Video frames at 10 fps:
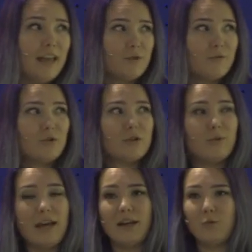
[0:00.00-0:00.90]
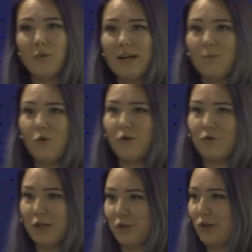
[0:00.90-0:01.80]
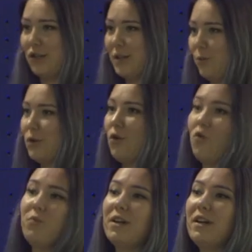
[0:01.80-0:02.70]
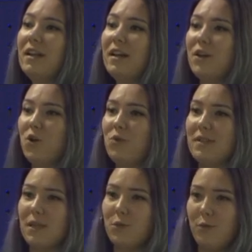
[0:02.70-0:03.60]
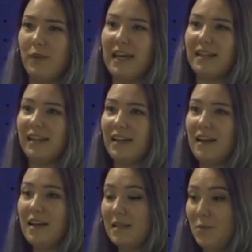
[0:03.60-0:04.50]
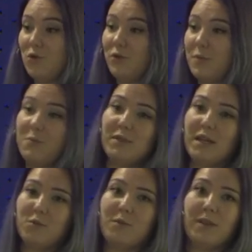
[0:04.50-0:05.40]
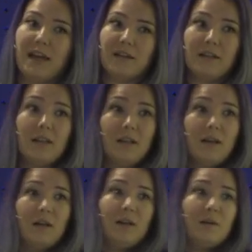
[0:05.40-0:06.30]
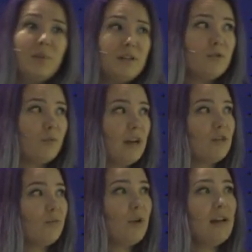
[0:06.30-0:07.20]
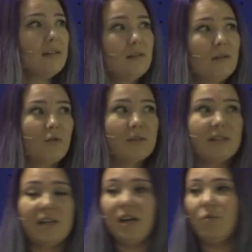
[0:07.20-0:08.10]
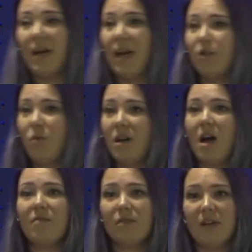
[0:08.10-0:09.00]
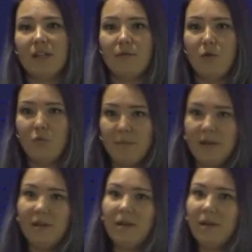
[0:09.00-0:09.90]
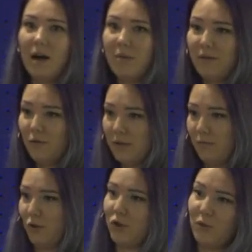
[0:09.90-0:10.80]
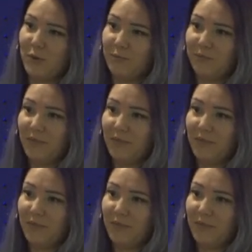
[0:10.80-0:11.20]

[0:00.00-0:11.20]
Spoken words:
And of course, we had way more registration spots open, knowing that we will get like an amount of people that we plan. But surprise, surprise, on the day we had 124 women coming for the workshop.